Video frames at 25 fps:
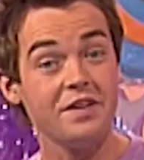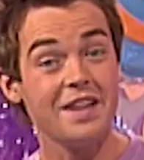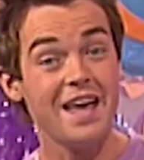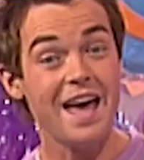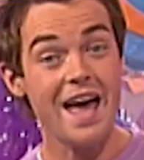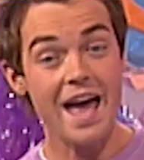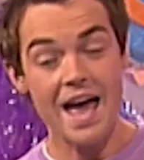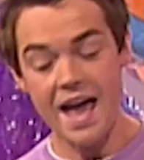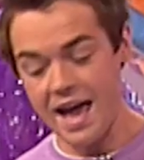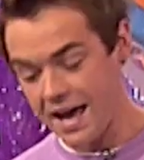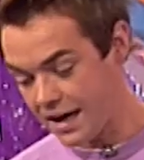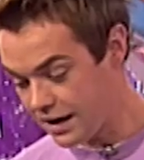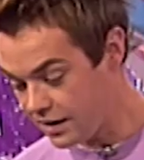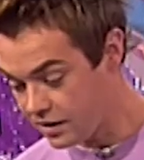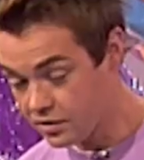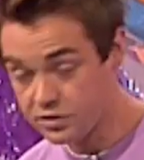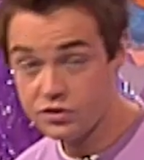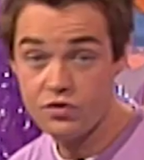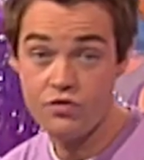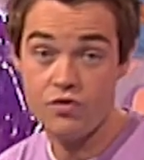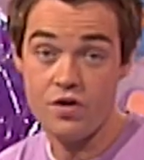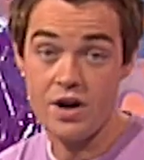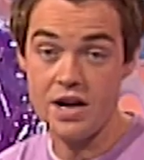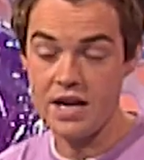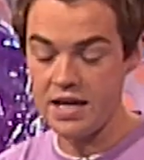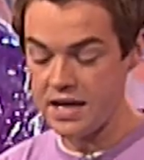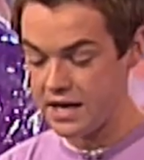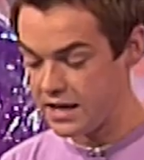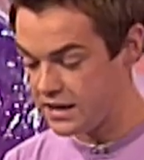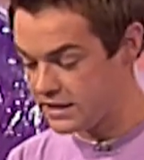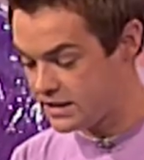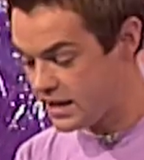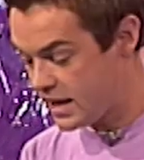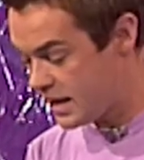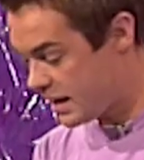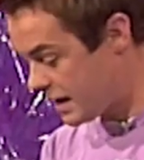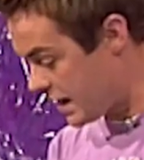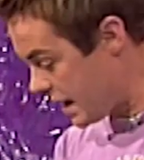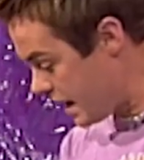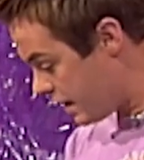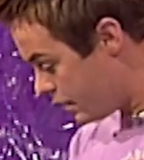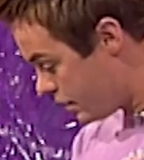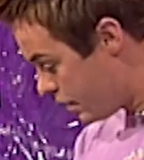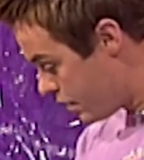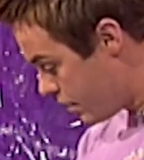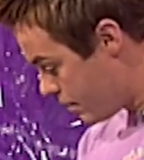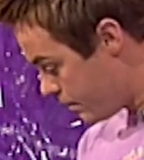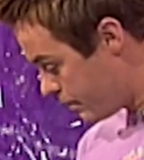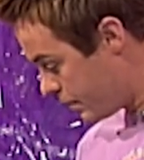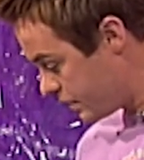the head, it's really easy. Again,
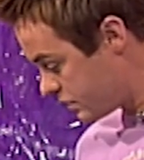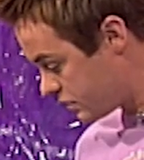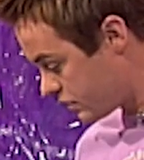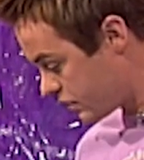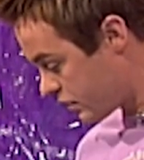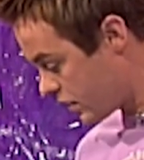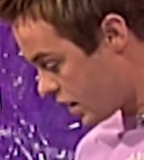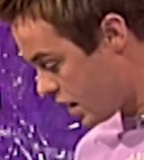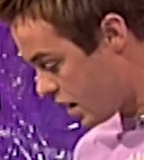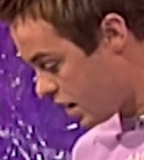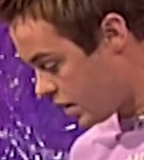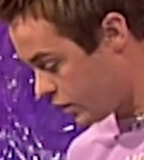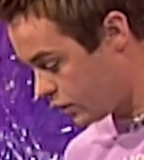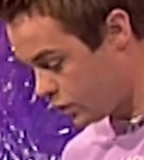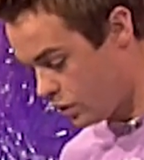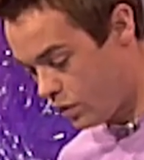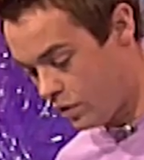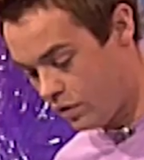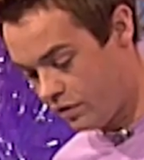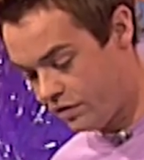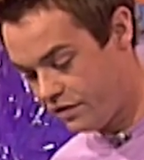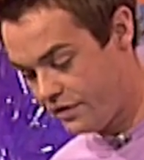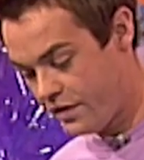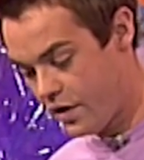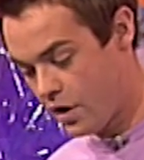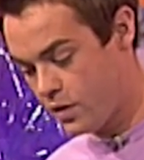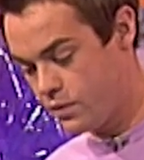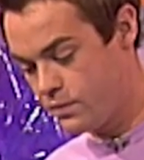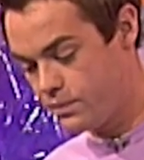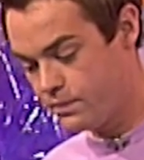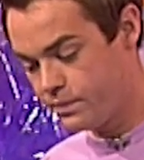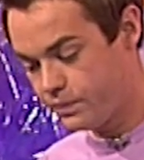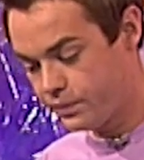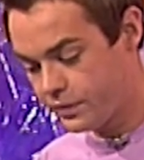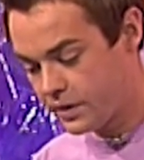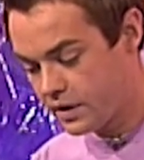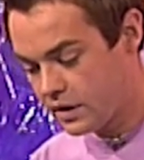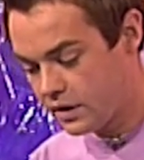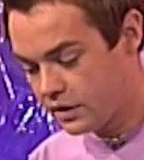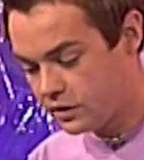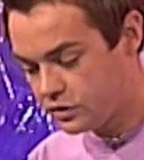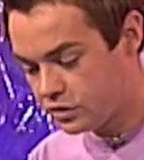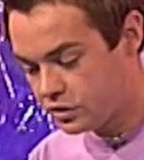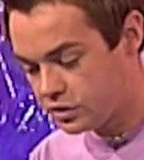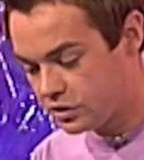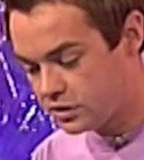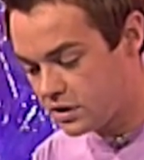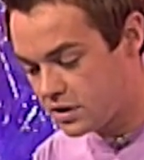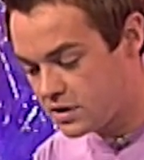piece of card or foam just